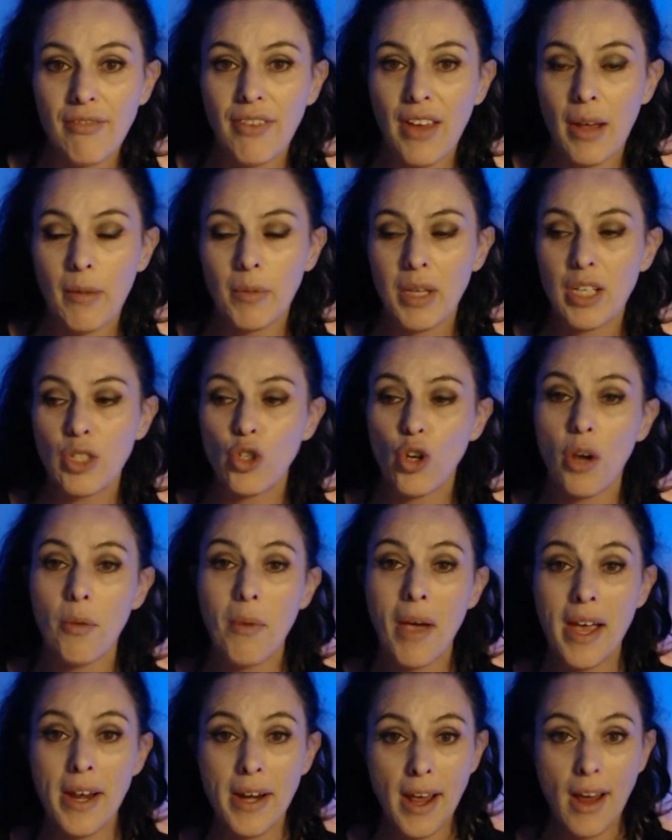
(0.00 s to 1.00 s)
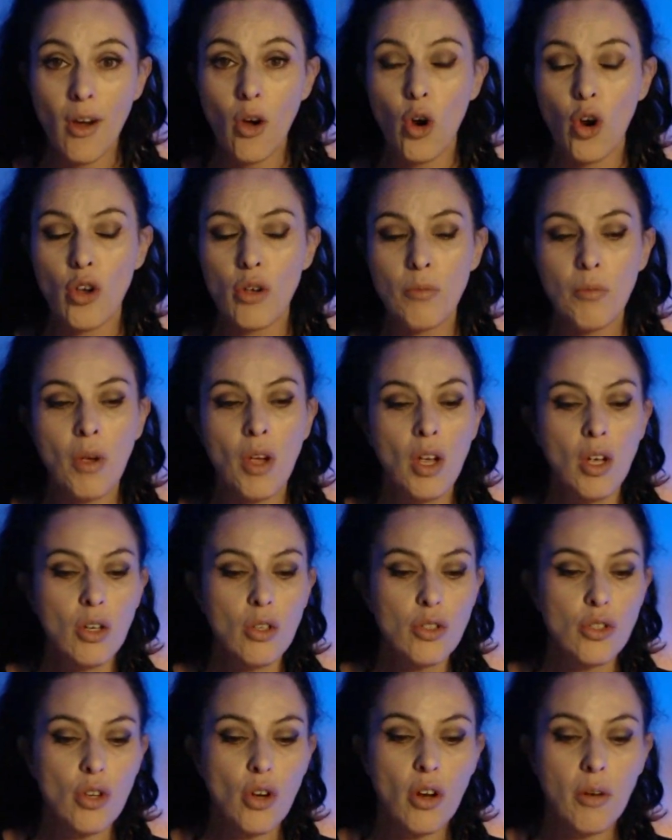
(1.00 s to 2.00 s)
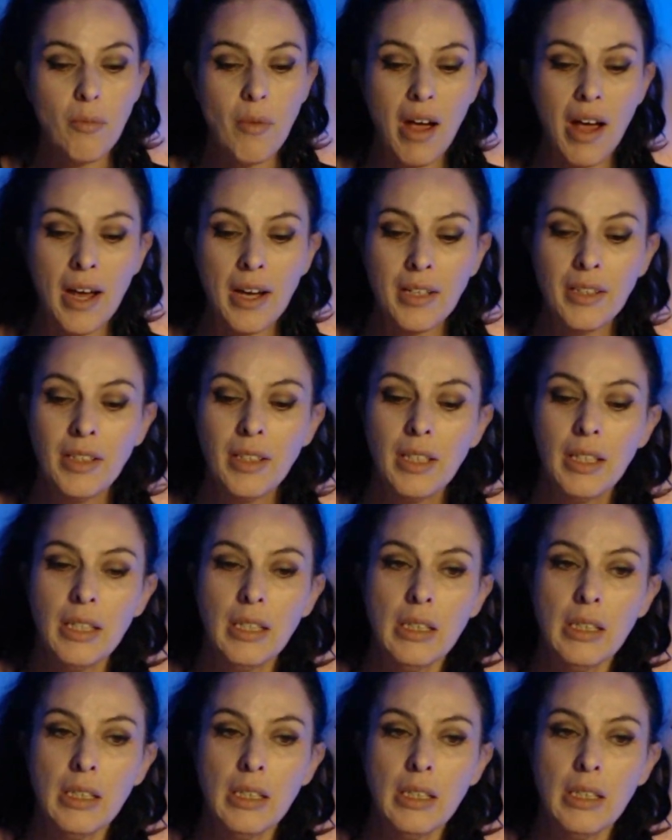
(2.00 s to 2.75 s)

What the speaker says: family domain, our home domain.